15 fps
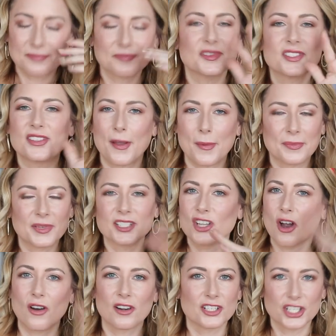Some
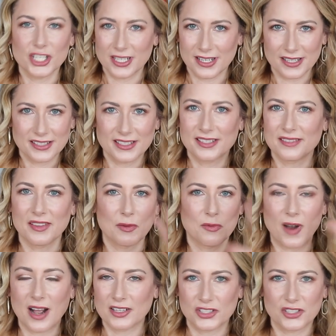guitar genius, like
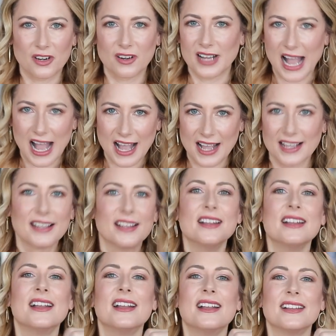rock star guy,
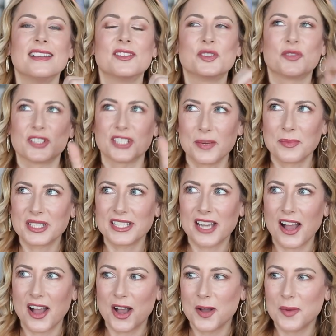his first name is
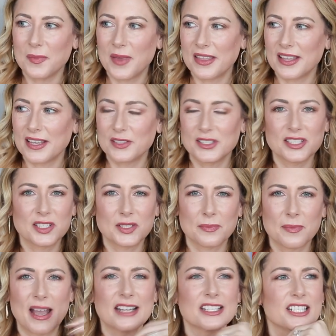Tom. I think he's in
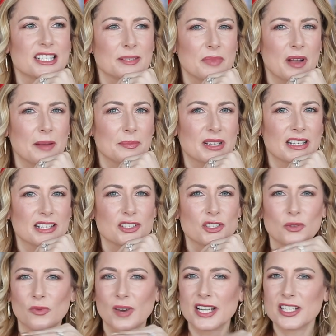Smashing Pumpkins
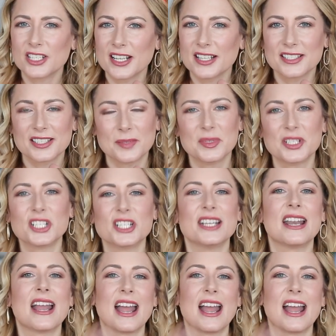or Rage Against the Machine.